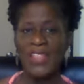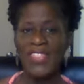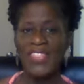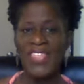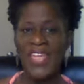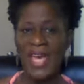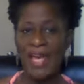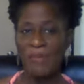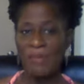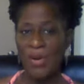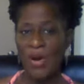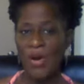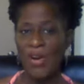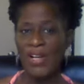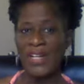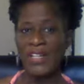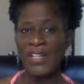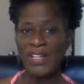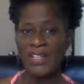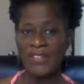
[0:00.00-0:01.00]
that
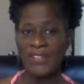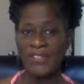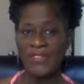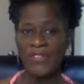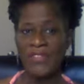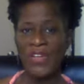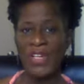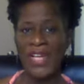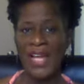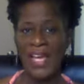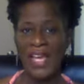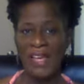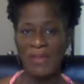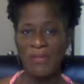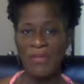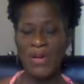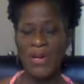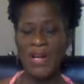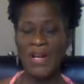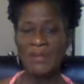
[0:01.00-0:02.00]
part of what I
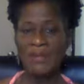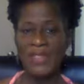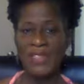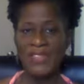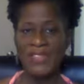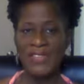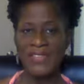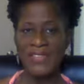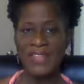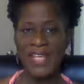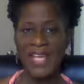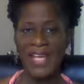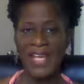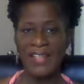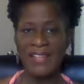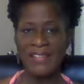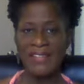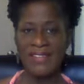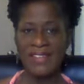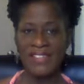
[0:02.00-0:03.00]
had promised
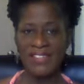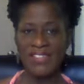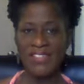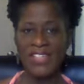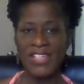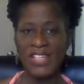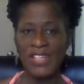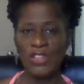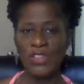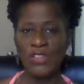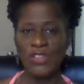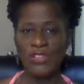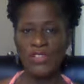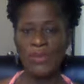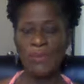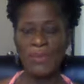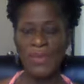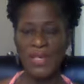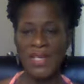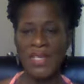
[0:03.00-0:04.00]
as this channel
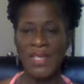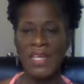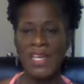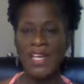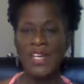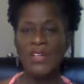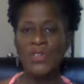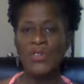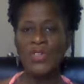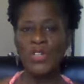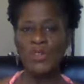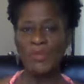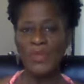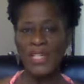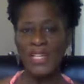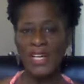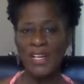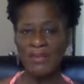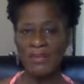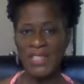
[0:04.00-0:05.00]
to be will
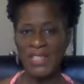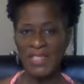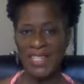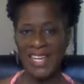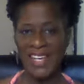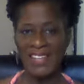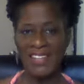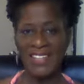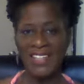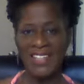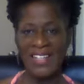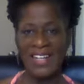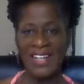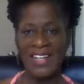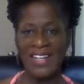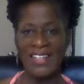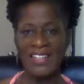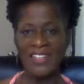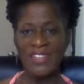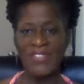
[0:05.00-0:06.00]
be coming down the
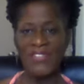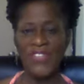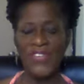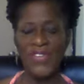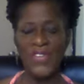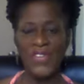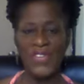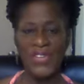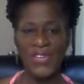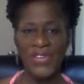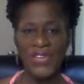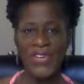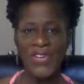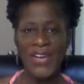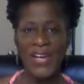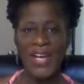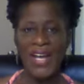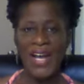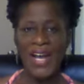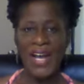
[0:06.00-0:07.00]
line the further
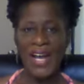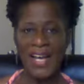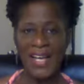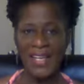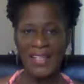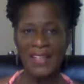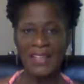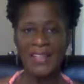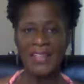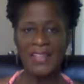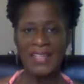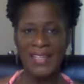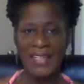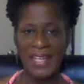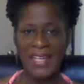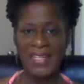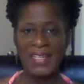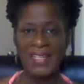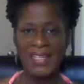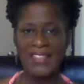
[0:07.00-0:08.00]
I
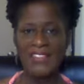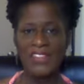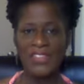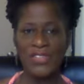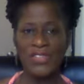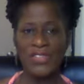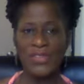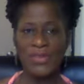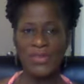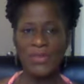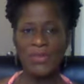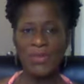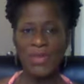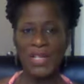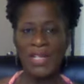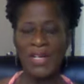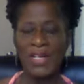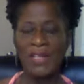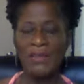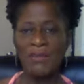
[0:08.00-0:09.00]
get into doing
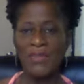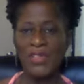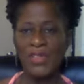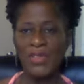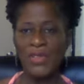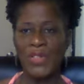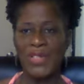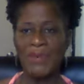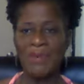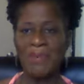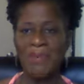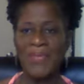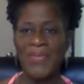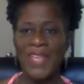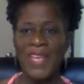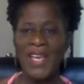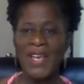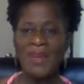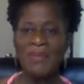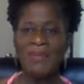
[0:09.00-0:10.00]
what I'm doing.
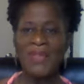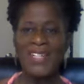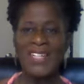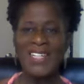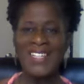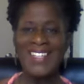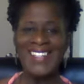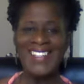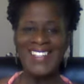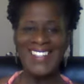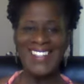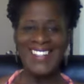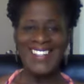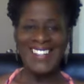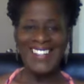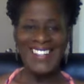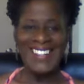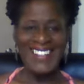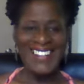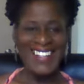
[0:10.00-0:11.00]
But
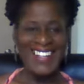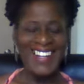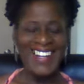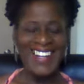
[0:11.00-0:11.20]
I